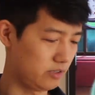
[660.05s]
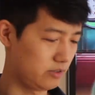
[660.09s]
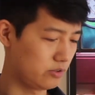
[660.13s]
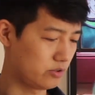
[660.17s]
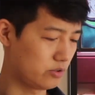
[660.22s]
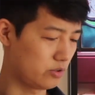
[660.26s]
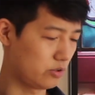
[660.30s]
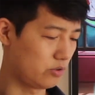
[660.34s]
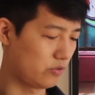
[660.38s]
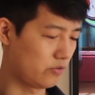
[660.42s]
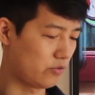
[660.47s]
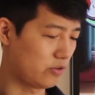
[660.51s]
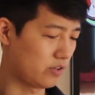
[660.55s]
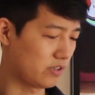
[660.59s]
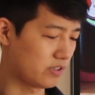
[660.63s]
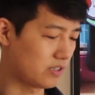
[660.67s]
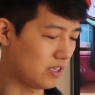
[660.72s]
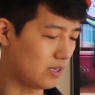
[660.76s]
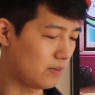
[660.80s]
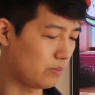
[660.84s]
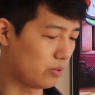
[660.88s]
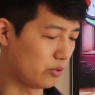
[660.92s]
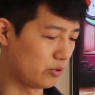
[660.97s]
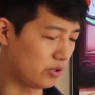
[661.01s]
So for
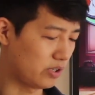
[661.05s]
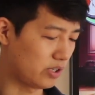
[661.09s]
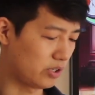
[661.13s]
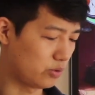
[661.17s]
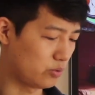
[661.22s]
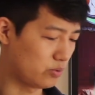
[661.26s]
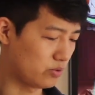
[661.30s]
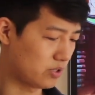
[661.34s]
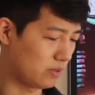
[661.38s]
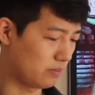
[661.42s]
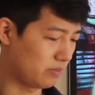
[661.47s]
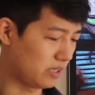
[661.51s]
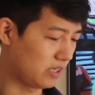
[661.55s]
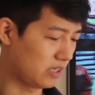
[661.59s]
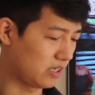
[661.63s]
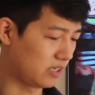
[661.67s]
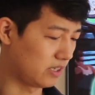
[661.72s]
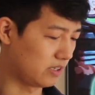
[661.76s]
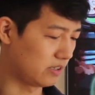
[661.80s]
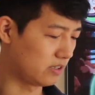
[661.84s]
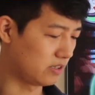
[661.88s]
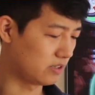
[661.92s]
example, you can do something like